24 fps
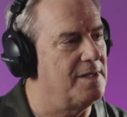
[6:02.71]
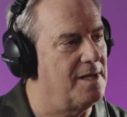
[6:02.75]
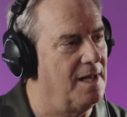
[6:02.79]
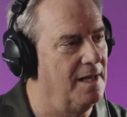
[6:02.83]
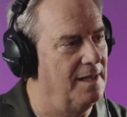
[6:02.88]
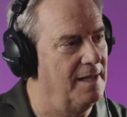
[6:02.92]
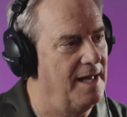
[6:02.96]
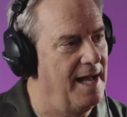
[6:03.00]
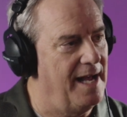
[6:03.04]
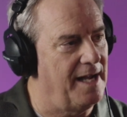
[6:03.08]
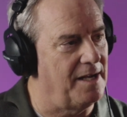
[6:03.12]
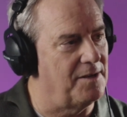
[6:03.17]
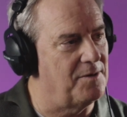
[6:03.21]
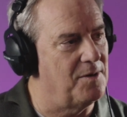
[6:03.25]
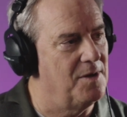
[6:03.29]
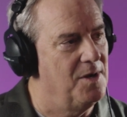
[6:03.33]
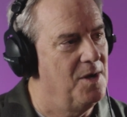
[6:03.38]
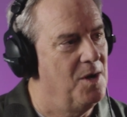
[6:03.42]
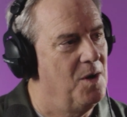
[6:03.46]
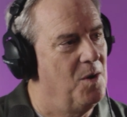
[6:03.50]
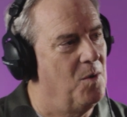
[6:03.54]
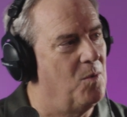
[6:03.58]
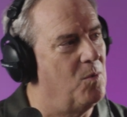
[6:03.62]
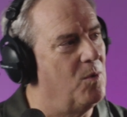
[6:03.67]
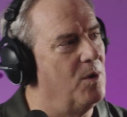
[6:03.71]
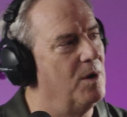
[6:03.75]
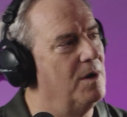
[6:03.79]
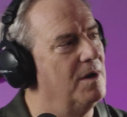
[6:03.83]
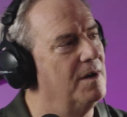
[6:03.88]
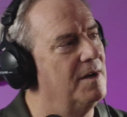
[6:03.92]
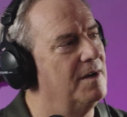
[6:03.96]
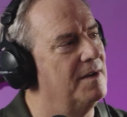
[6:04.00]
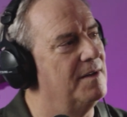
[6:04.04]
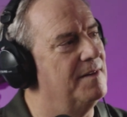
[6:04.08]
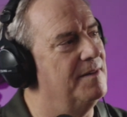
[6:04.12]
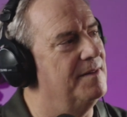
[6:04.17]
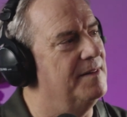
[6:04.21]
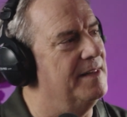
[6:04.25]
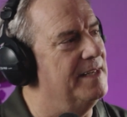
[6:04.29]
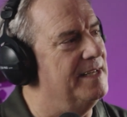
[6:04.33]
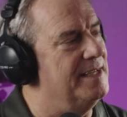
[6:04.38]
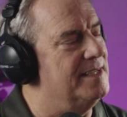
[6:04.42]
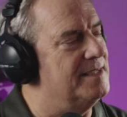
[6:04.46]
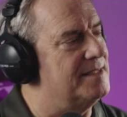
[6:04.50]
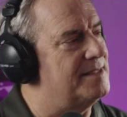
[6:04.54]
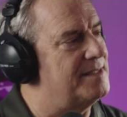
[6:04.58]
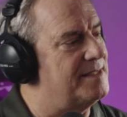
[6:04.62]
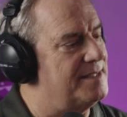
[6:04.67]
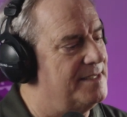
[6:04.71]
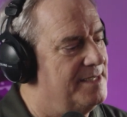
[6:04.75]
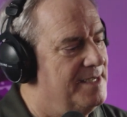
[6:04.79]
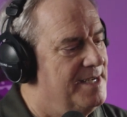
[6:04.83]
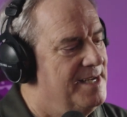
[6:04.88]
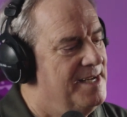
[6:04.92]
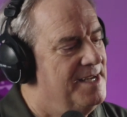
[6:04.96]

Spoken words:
collect were these,